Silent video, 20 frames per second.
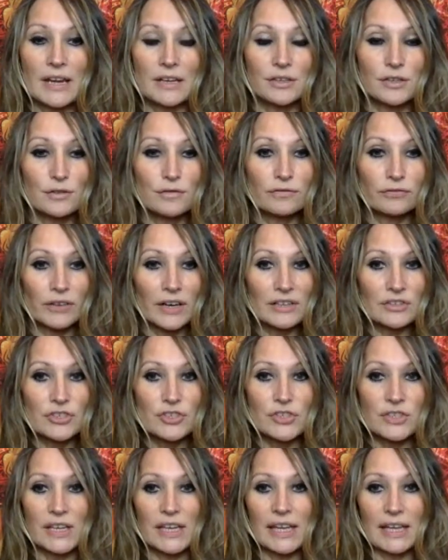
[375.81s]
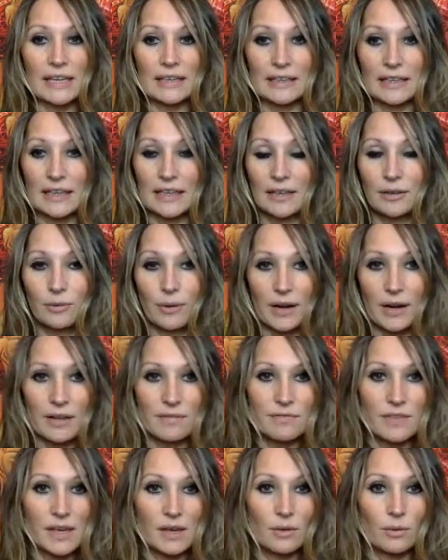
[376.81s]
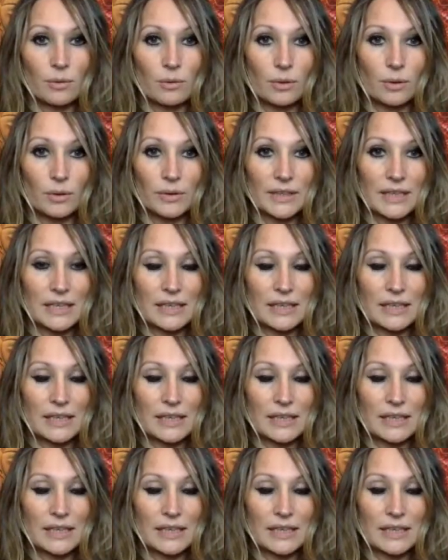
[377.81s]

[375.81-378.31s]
New fresh skin, getting rid of the old